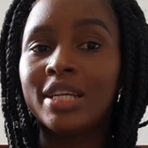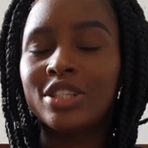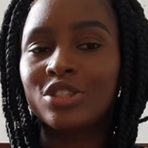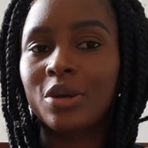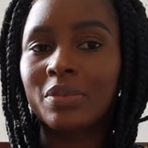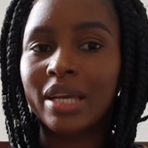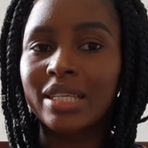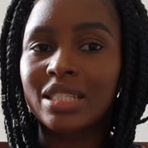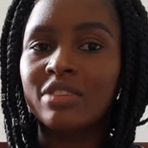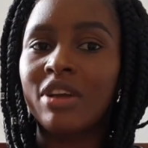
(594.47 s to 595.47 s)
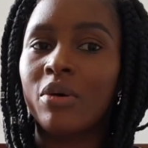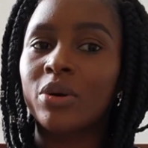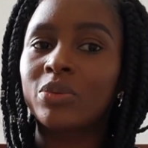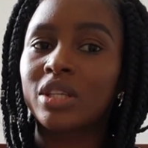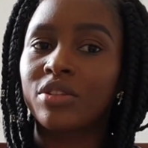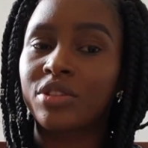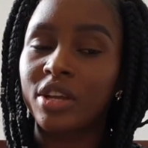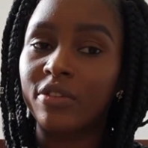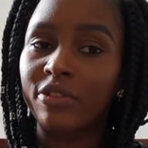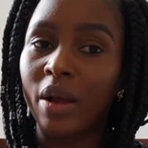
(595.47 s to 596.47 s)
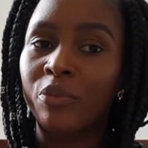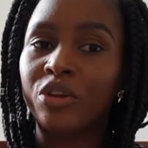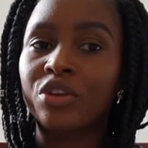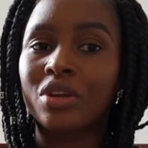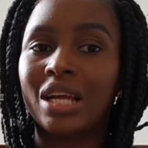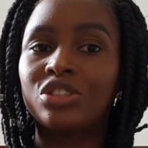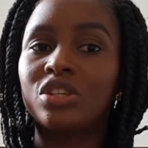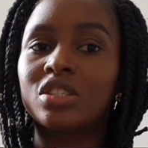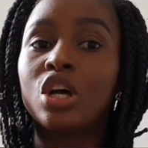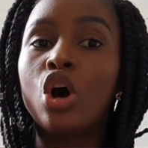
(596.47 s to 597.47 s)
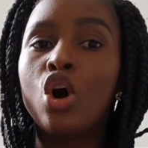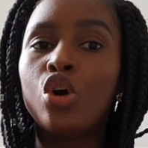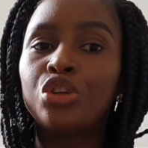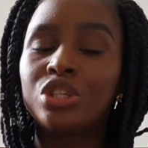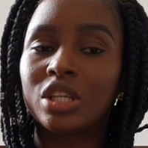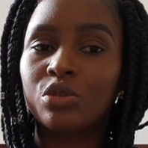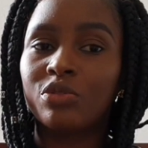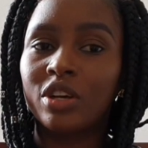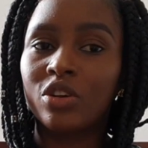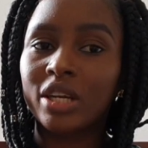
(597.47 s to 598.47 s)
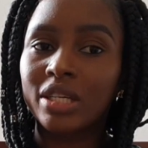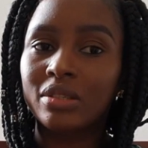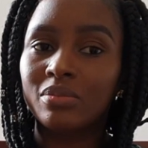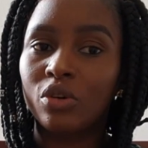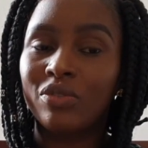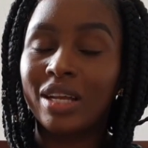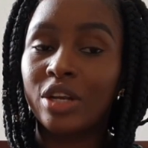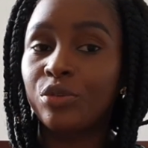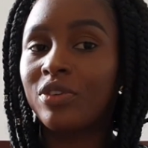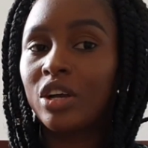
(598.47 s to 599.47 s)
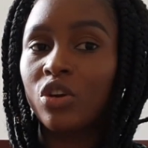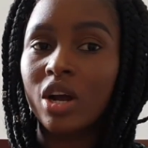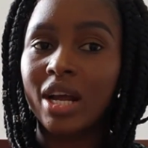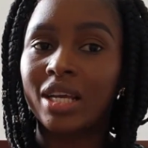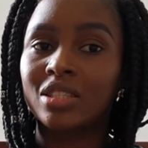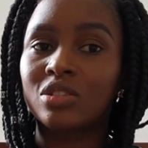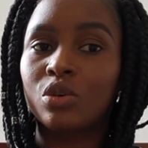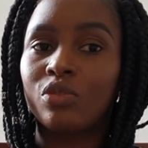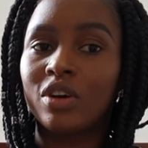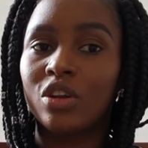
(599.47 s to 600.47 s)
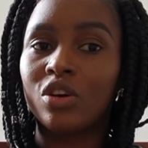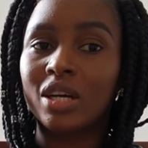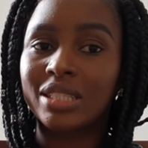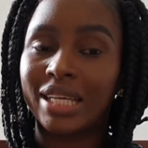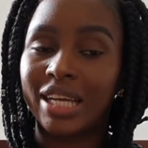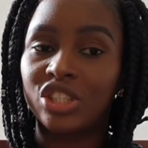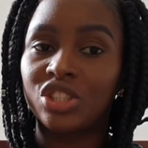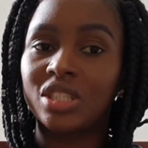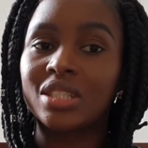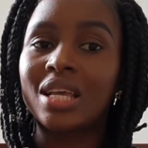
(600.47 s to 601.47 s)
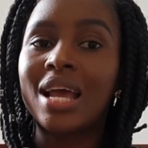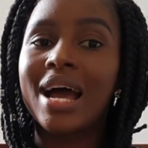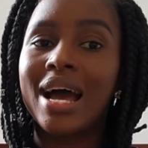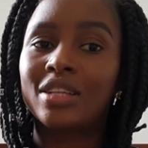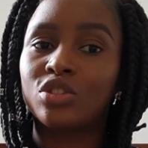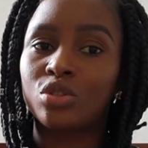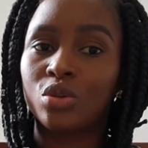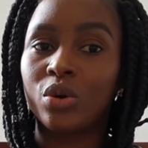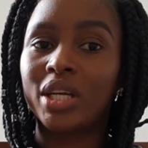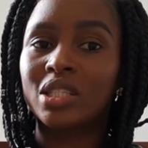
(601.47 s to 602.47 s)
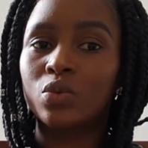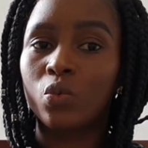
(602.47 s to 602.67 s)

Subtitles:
In some cases, if you're working with a thick fabric, you can just use an overlocker to overlock the edges and sew it